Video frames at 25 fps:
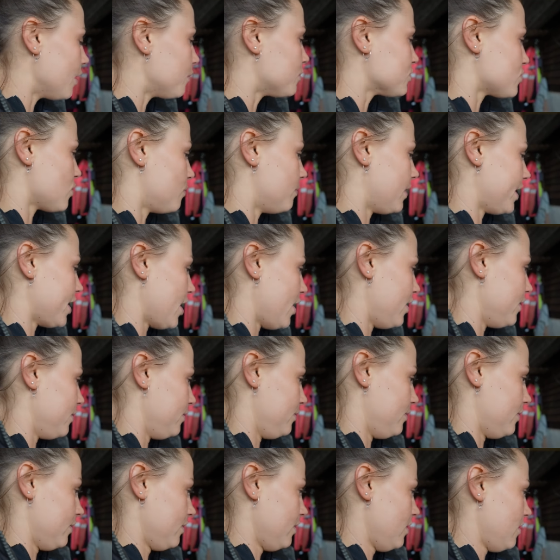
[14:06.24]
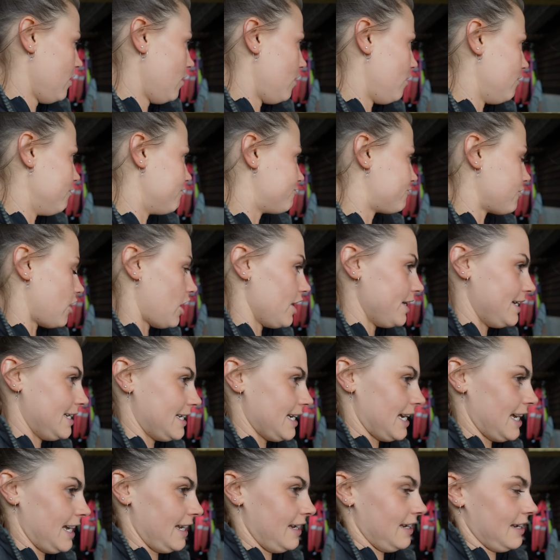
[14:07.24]
I was on my own on
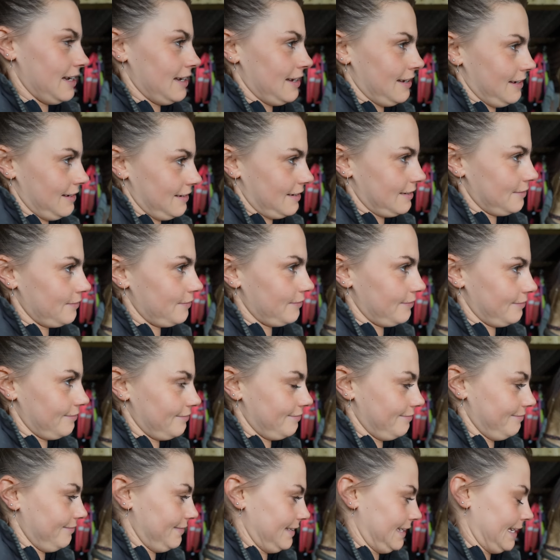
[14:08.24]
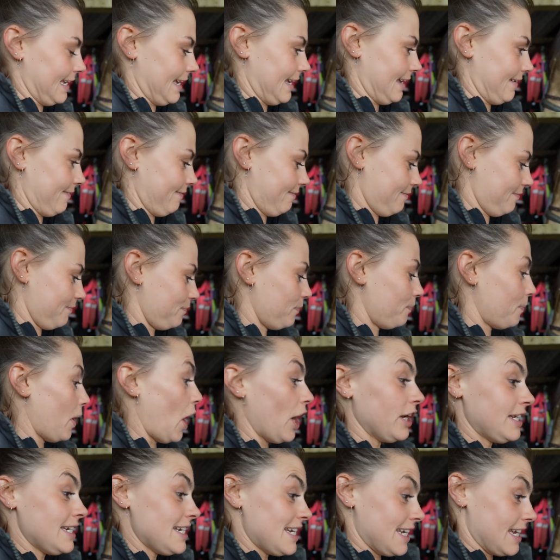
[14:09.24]
Friday, and yeah. But
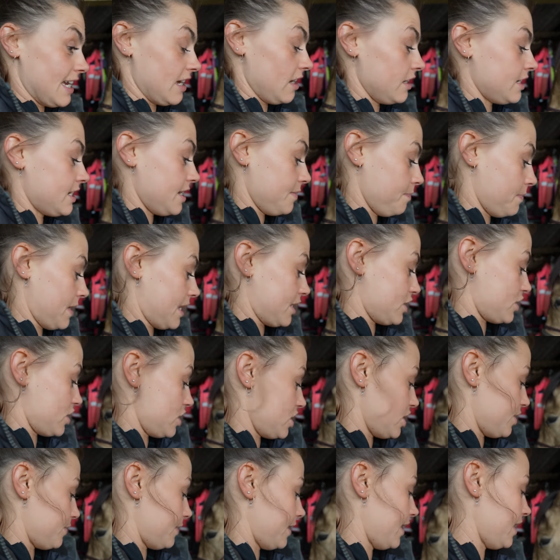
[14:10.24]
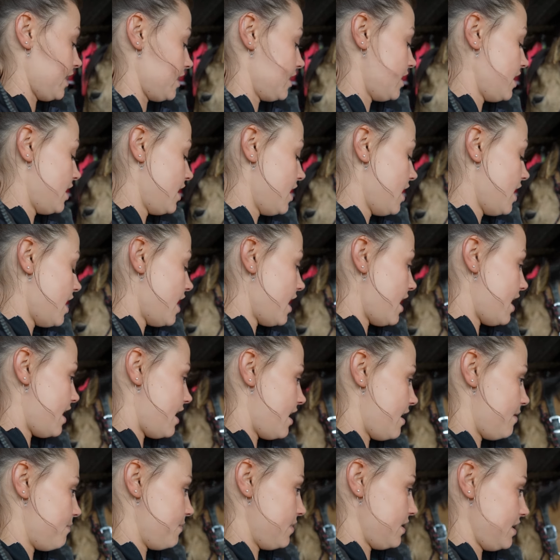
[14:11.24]
I did it. I did manage to do it.
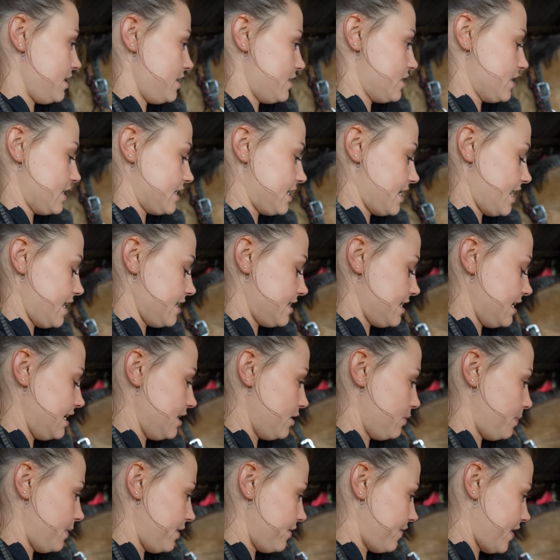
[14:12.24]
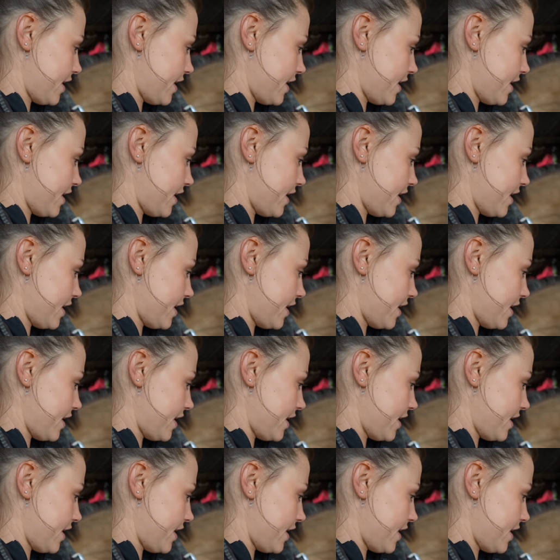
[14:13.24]
It just takes a little bit of